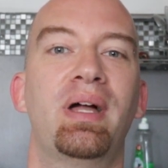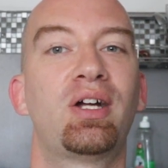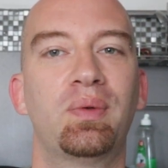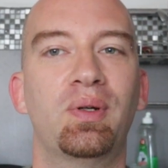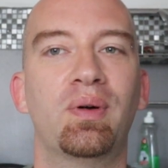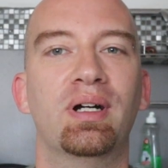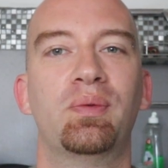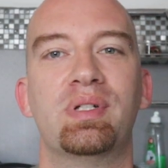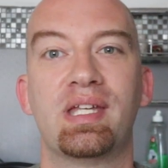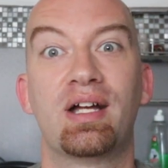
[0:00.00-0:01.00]
Ecuador
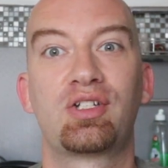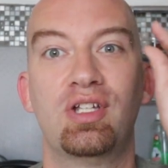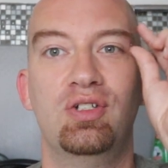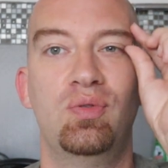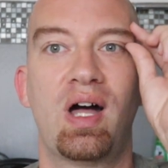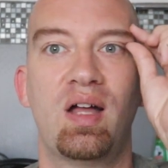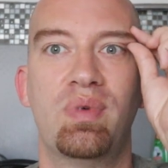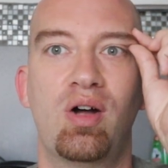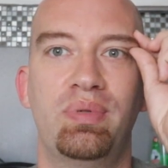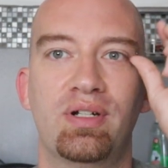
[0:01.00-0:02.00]
was actually a new
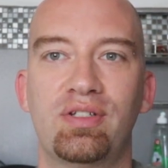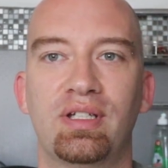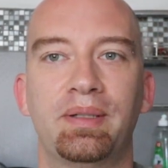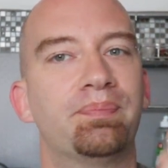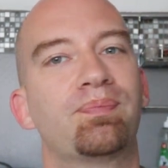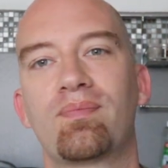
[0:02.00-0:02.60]
eyebrow piercing,